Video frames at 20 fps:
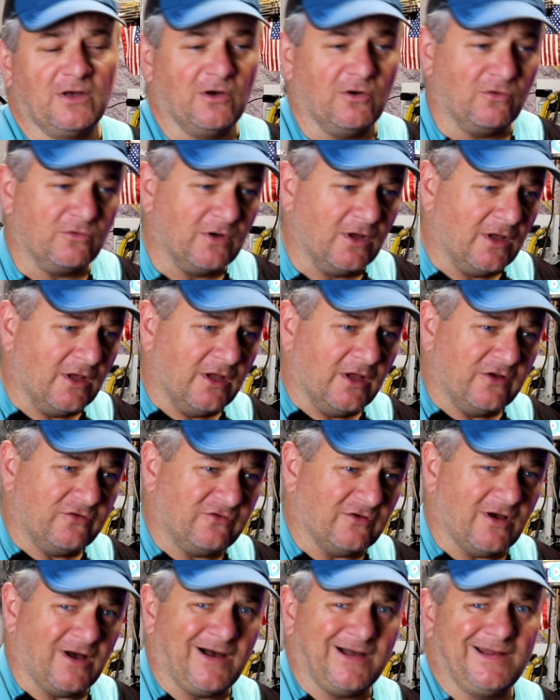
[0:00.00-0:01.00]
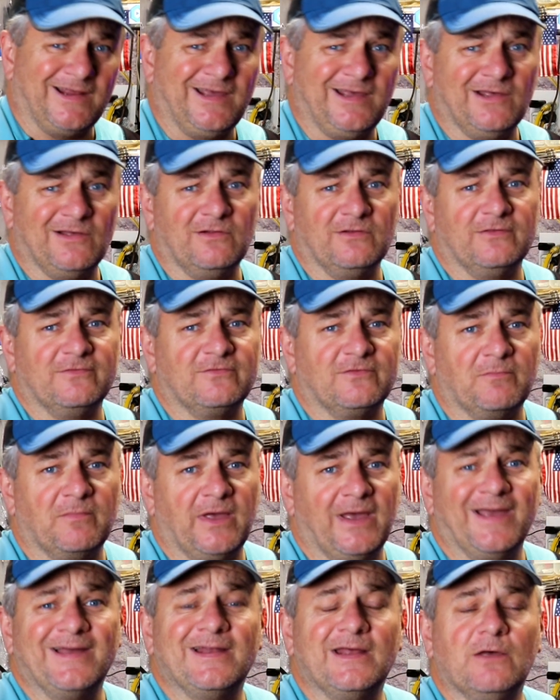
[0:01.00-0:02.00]
code John Hild is the
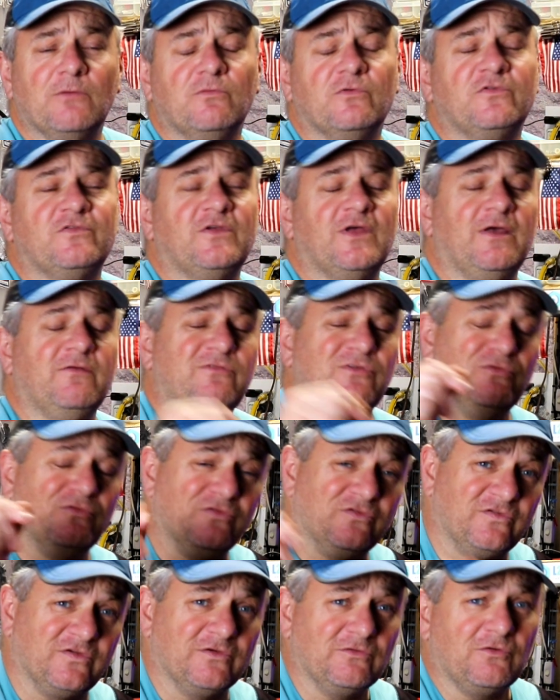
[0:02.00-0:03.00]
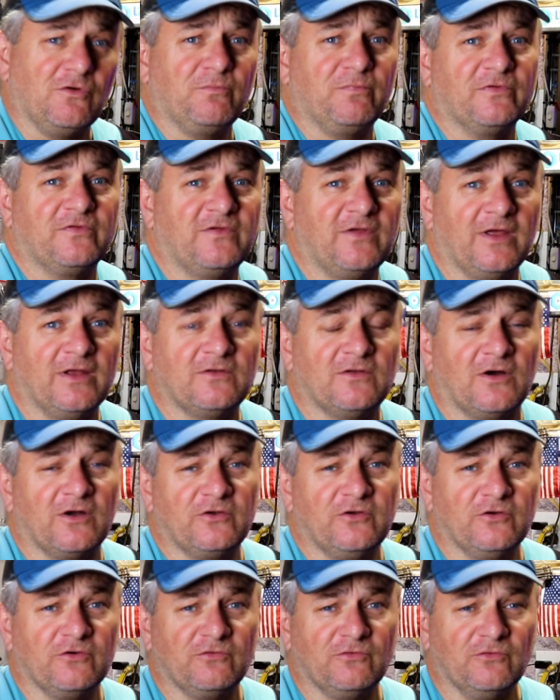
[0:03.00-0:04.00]
man, it will save you 0%
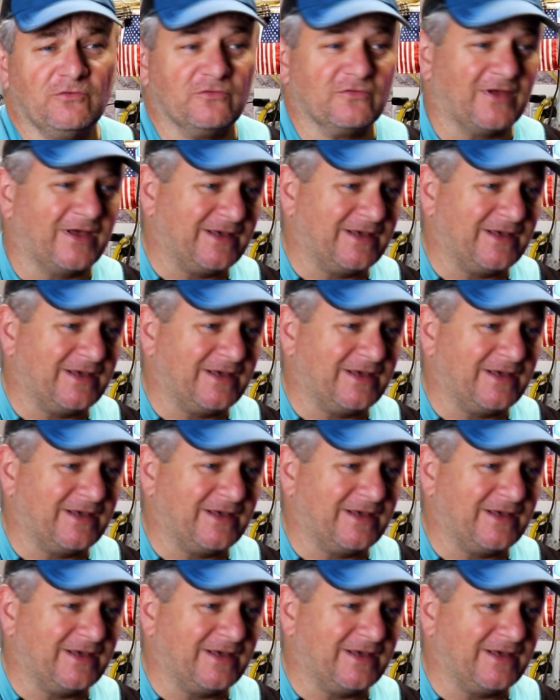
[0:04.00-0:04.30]
on your cruise.